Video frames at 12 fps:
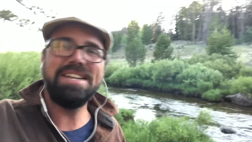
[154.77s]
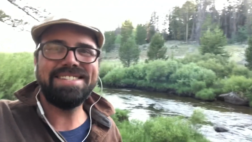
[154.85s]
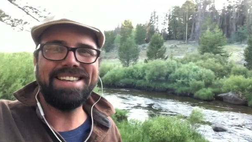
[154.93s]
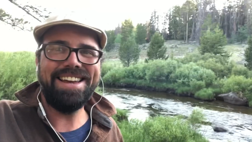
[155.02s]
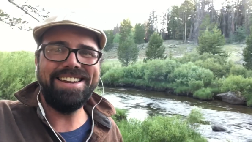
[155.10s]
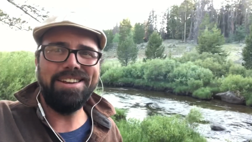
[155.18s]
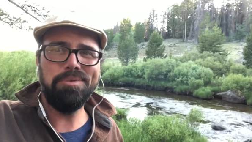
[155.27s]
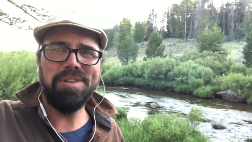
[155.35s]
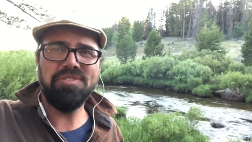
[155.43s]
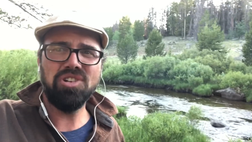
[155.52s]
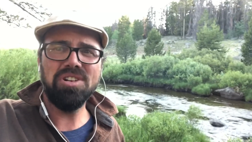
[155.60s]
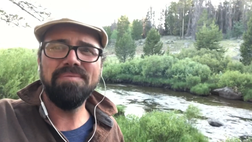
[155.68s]
Sandy
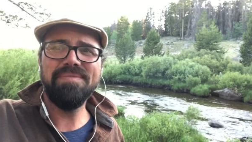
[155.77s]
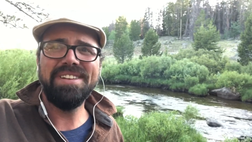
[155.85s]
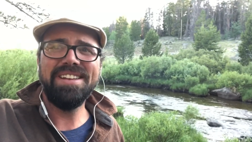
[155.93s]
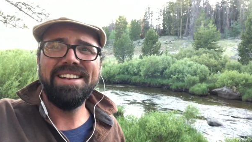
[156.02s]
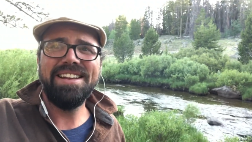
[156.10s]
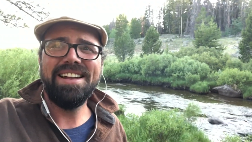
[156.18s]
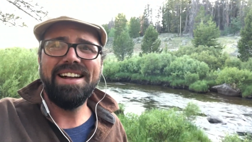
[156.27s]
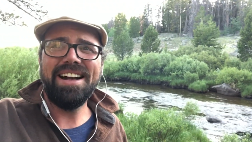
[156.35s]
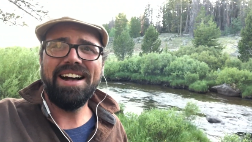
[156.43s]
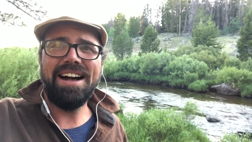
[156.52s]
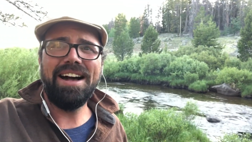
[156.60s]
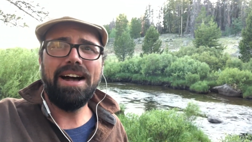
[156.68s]
River.
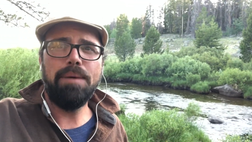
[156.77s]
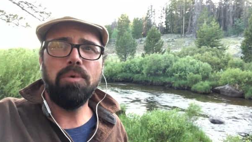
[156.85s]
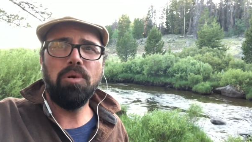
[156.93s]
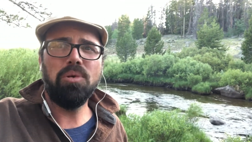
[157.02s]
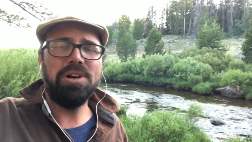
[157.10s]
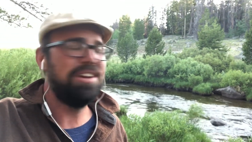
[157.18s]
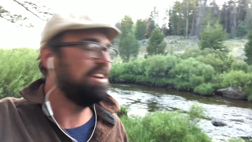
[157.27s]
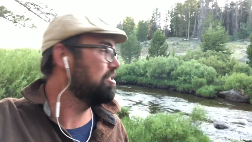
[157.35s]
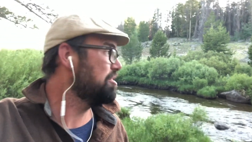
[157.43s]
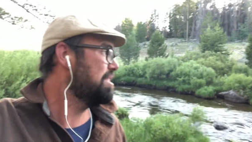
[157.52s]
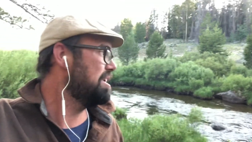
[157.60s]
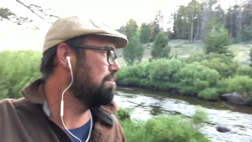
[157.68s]
We're near
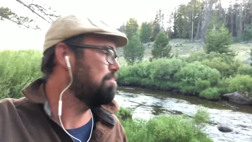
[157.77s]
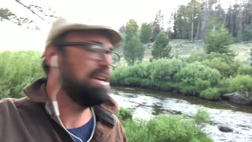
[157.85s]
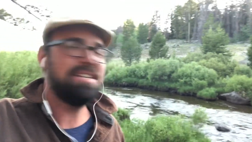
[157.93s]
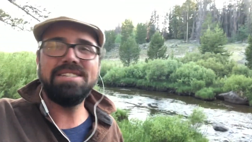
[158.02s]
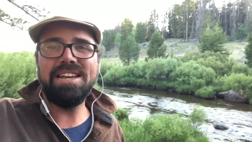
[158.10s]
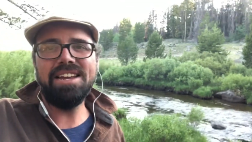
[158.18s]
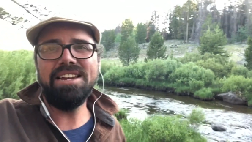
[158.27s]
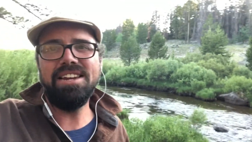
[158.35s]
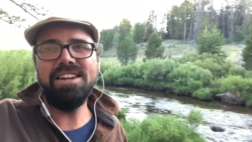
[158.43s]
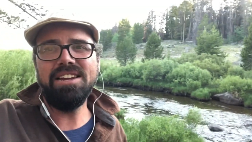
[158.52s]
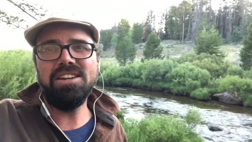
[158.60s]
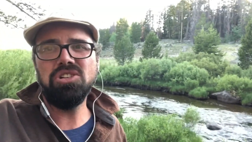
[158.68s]
the Big
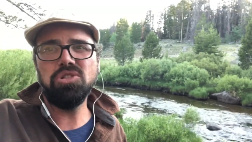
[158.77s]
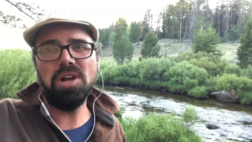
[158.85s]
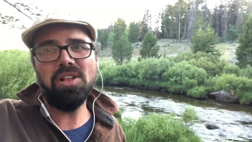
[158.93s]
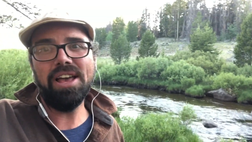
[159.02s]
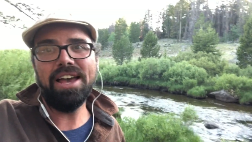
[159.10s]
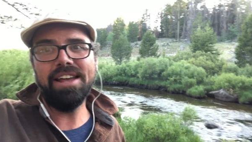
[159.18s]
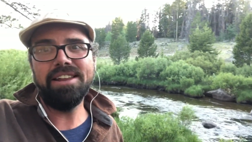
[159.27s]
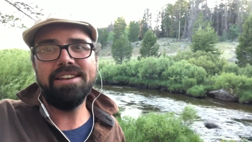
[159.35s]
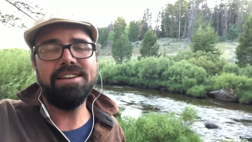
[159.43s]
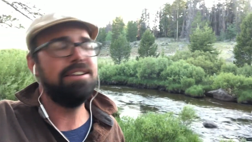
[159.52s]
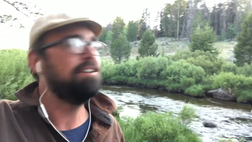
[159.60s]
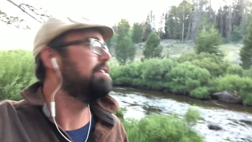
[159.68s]
Sandy Trailhead,
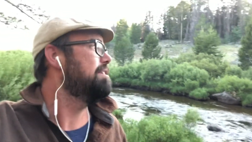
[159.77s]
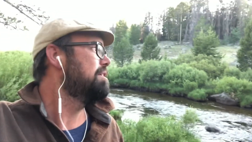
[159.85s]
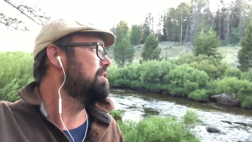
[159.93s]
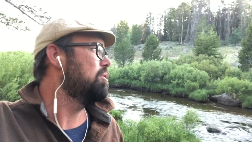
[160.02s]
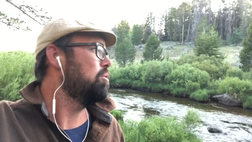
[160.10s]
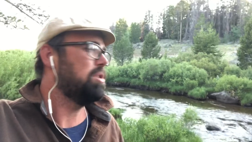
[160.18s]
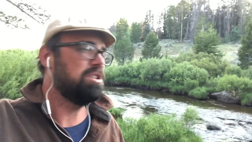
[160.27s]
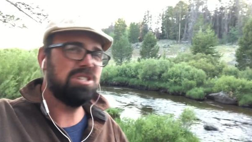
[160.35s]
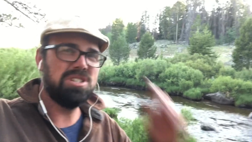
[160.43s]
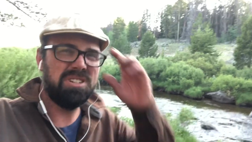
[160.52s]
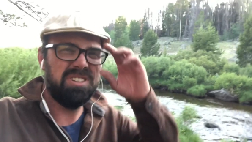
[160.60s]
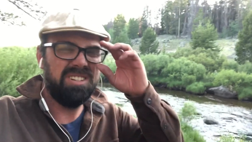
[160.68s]

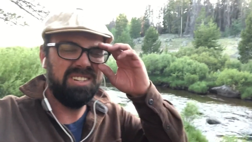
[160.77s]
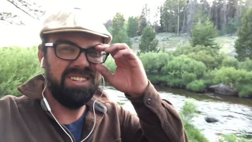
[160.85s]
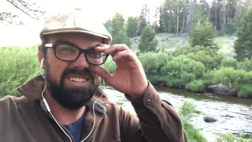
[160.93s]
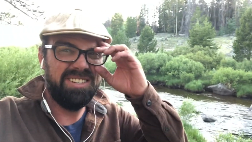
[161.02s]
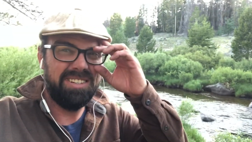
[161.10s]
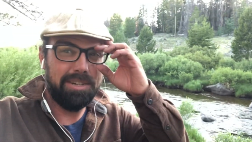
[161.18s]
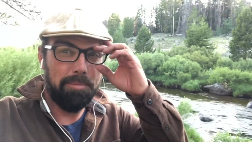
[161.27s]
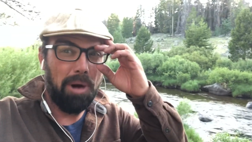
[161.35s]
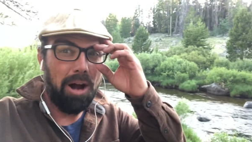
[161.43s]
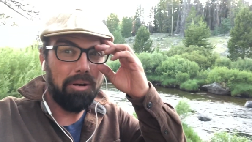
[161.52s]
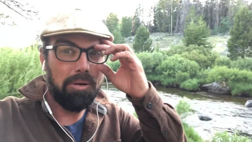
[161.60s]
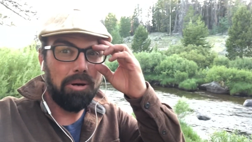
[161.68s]
which
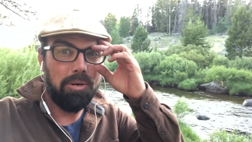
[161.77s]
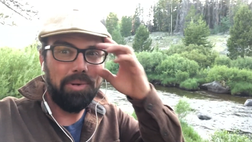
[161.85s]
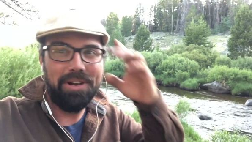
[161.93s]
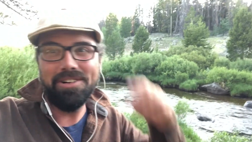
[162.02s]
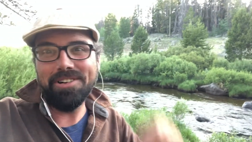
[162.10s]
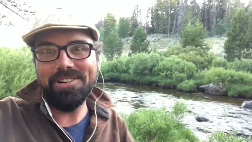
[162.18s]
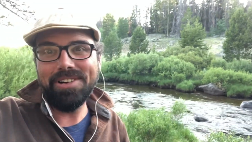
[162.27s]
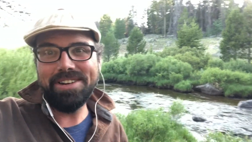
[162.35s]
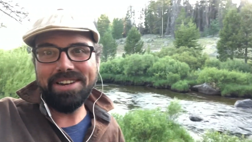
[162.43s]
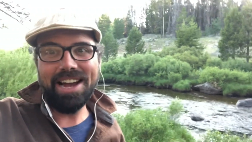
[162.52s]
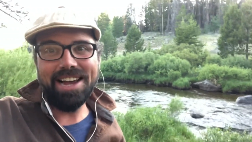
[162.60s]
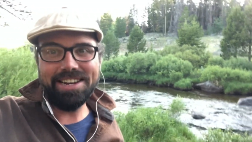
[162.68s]
tomorrow we are going
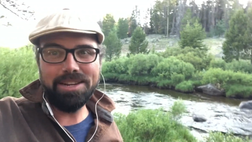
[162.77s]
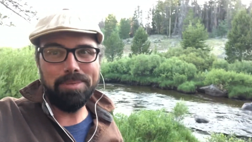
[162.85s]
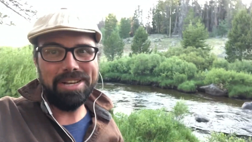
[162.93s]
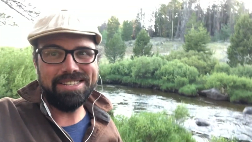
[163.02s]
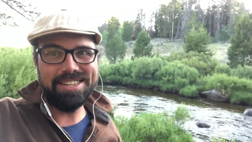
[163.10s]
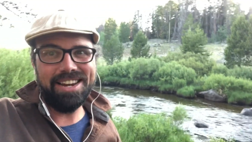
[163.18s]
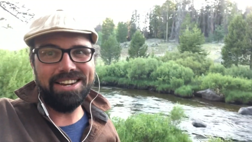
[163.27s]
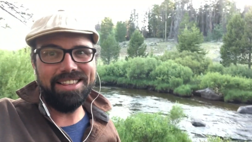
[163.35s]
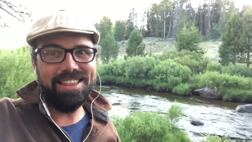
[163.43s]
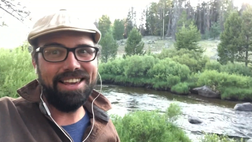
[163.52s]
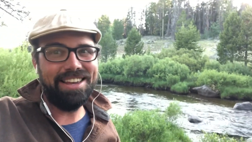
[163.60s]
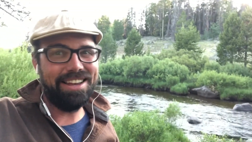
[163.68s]
to hike to Big Sandy
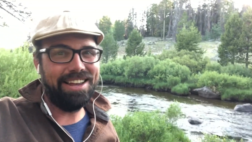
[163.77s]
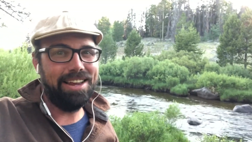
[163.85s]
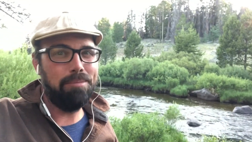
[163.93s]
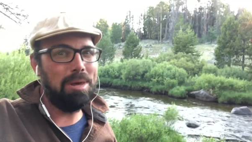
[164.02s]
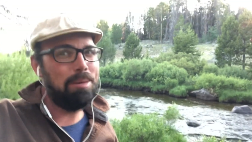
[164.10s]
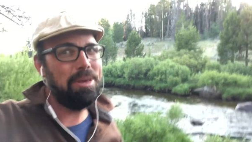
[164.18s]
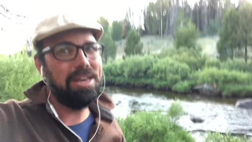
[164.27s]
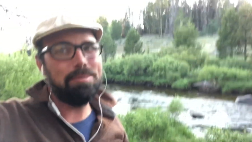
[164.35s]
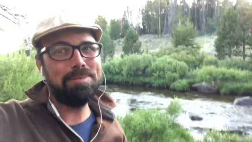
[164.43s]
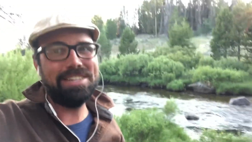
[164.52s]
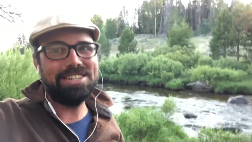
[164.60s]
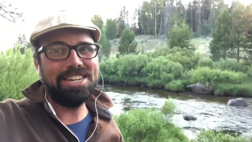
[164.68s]
Lake and maybe
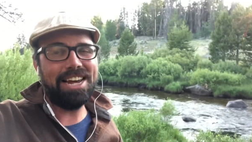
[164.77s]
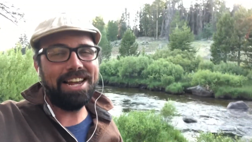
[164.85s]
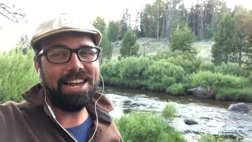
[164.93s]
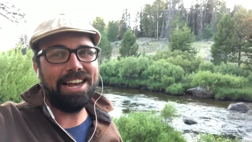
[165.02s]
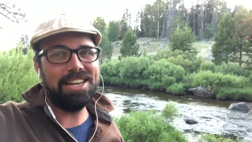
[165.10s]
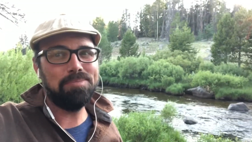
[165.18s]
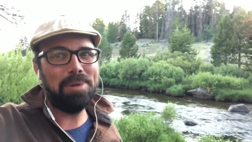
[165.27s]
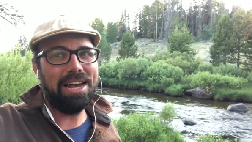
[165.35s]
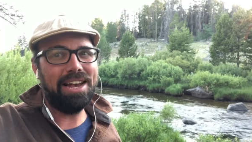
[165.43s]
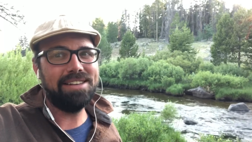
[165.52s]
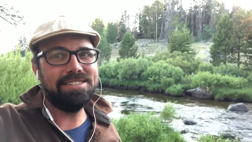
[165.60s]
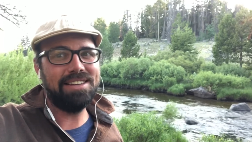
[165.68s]
up to Jackass
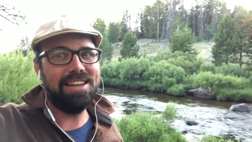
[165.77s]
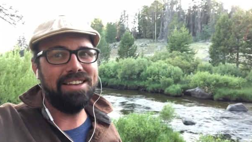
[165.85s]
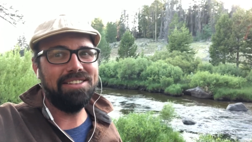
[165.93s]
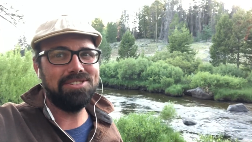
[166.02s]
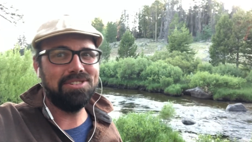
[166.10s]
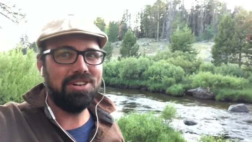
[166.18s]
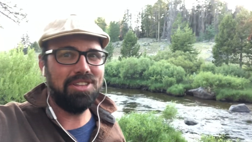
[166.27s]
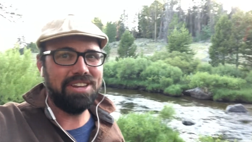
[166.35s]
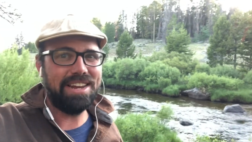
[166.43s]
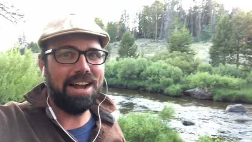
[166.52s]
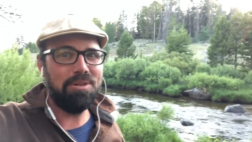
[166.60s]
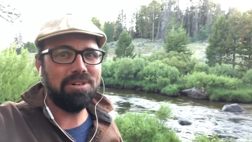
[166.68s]
Pass and the Cirque of the
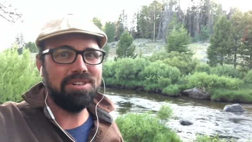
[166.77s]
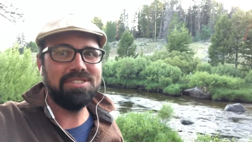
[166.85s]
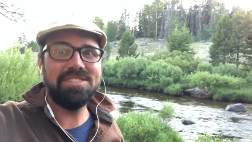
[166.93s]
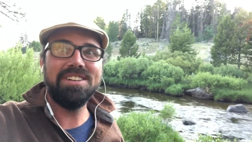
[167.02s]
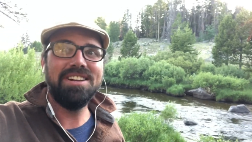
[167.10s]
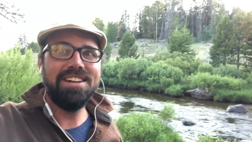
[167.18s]
Towers,